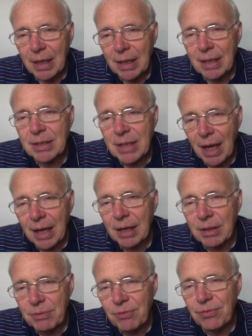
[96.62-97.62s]
He's got
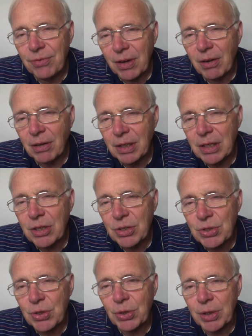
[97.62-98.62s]
a fairly
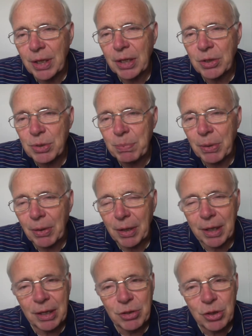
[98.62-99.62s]
discerning
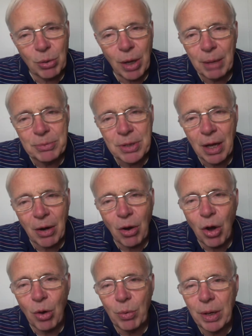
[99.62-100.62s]
spirit. Now, Joab's not
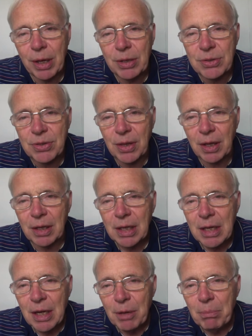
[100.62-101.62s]
always the
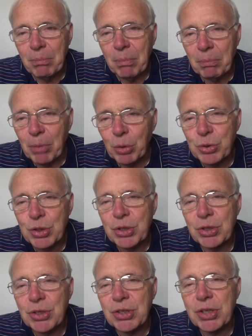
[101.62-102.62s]
most
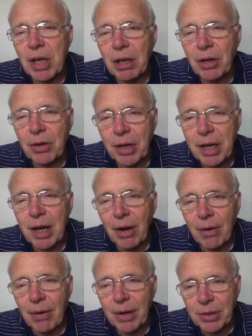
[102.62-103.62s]
stellar
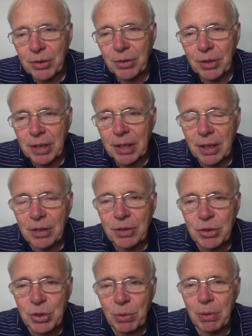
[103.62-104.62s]
character in
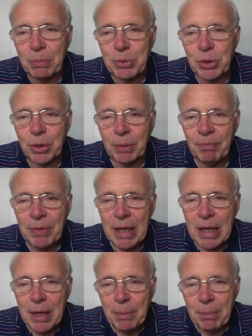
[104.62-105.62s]
Scripture,
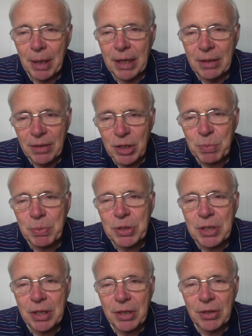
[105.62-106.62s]
but in this
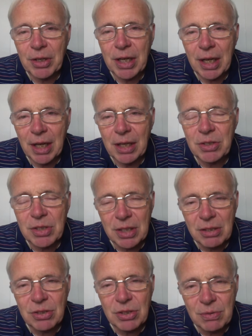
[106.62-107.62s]
particular case,
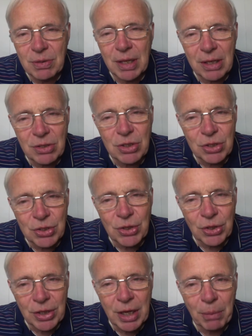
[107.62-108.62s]
he's, he's
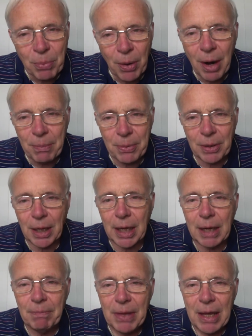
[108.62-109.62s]
discerning properly.
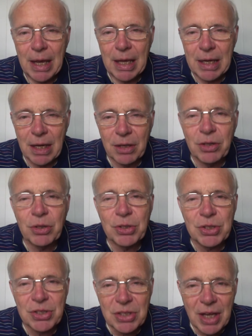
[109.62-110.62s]
He
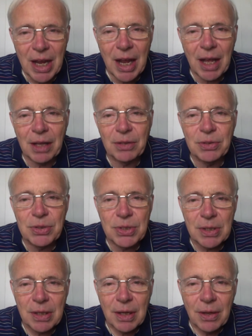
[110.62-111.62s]

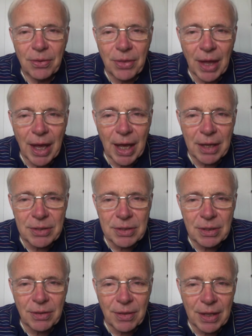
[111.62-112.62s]
understands
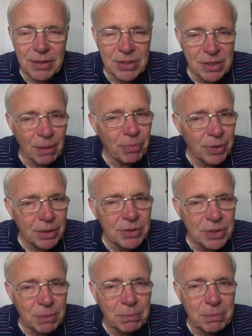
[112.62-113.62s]
that, that
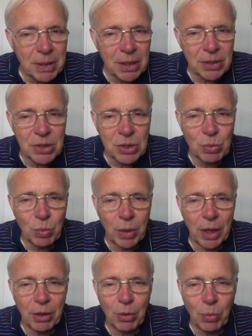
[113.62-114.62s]
something's amiss
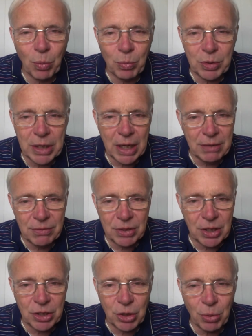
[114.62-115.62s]
with David
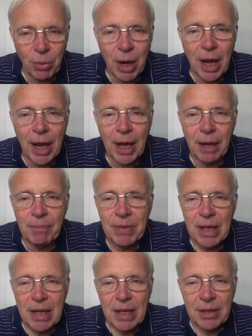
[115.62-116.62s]
and Uriah,
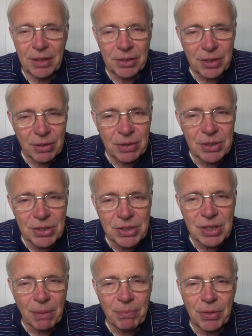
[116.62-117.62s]
that there is
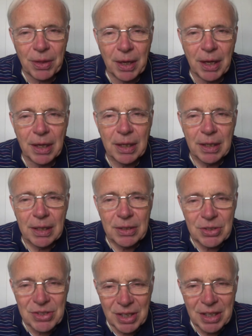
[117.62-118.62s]
something
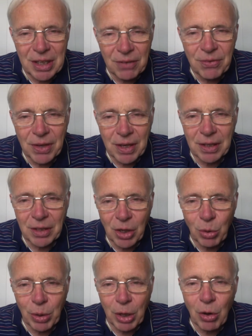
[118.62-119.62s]
significant
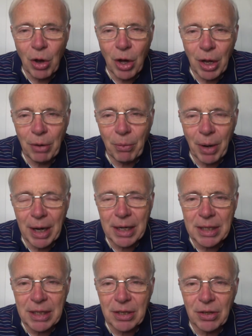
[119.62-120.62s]
going on right
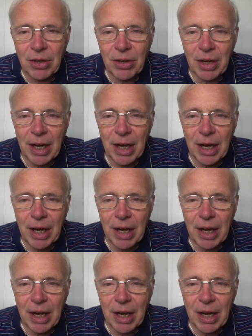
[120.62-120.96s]
here.